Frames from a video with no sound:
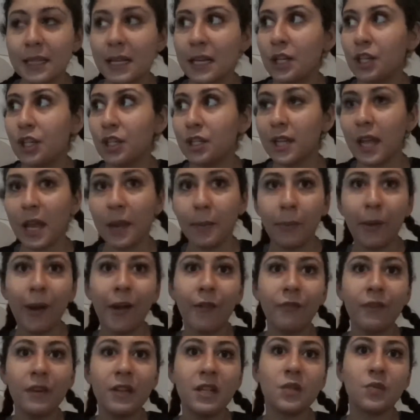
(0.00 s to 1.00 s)
just ate
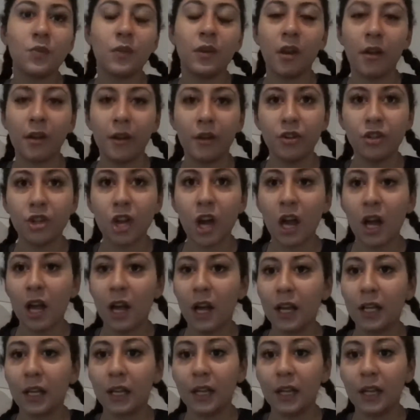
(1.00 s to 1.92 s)
breakfast, went on a jog,